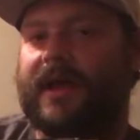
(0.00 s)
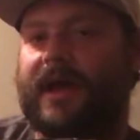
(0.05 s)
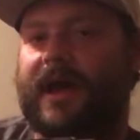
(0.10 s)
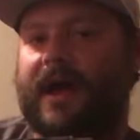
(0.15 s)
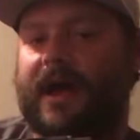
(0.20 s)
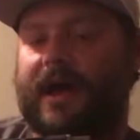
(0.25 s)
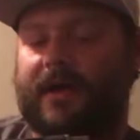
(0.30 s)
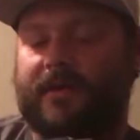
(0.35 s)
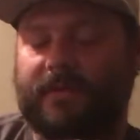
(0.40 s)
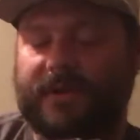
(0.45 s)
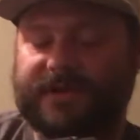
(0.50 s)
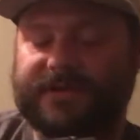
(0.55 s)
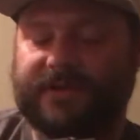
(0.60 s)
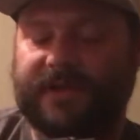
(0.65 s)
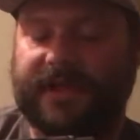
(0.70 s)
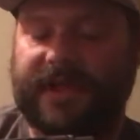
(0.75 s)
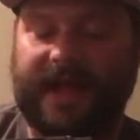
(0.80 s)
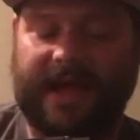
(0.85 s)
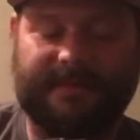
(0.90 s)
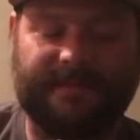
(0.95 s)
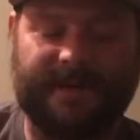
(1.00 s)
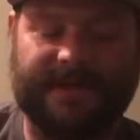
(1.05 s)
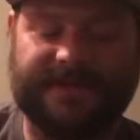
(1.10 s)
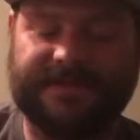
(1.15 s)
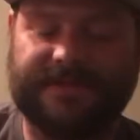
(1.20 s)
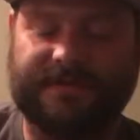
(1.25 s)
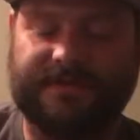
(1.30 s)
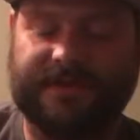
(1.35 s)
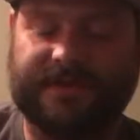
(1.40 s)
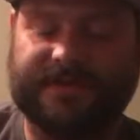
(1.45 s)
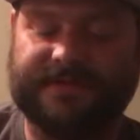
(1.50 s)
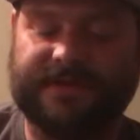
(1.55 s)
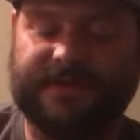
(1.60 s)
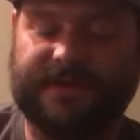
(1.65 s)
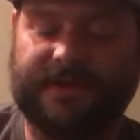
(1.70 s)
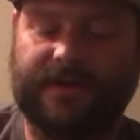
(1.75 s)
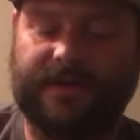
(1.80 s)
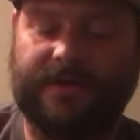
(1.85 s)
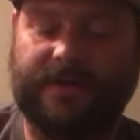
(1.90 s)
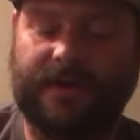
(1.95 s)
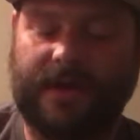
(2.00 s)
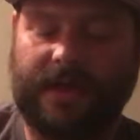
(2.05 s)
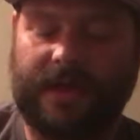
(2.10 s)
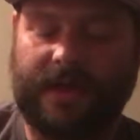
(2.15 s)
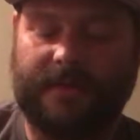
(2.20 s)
originally had my Super Nintendo,